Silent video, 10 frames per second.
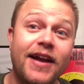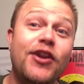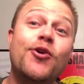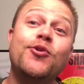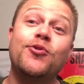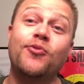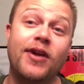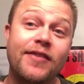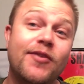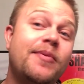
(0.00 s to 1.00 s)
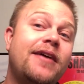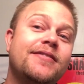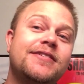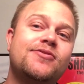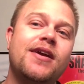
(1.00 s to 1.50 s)
I know you rave
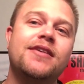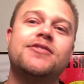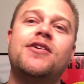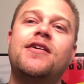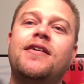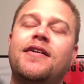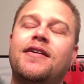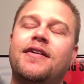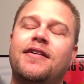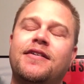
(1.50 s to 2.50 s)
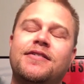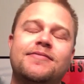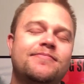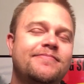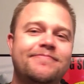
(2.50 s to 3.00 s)
about this razor.
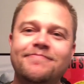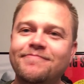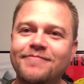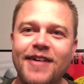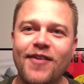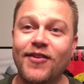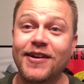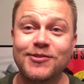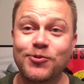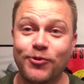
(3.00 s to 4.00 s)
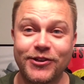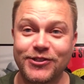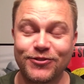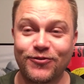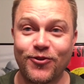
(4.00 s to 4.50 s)
I've got some
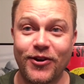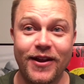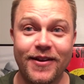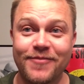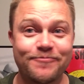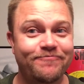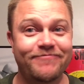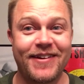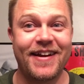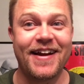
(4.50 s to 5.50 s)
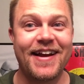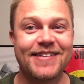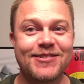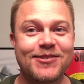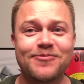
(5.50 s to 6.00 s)
questions for you. And I
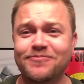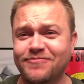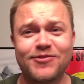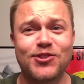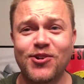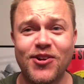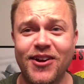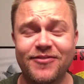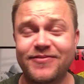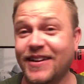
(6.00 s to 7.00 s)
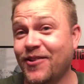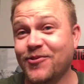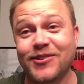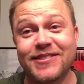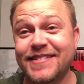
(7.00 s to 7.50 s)
answered them, sure enough, and I
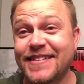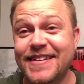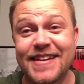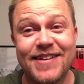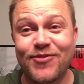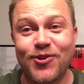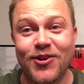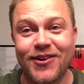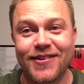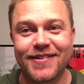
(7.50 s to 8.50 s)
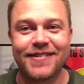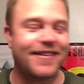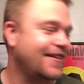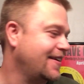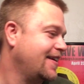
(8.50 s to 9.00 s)
wasn't never wrong.
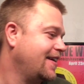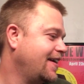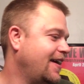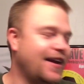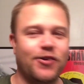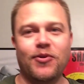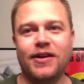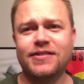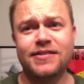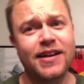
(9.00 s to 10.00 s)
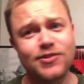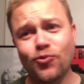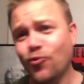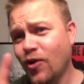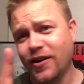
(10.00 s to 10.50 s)
Anyways, that's
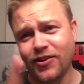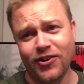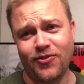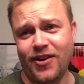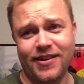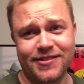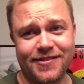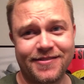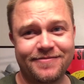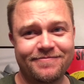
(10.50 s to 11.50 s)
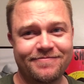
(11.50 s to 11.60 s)
one good razor.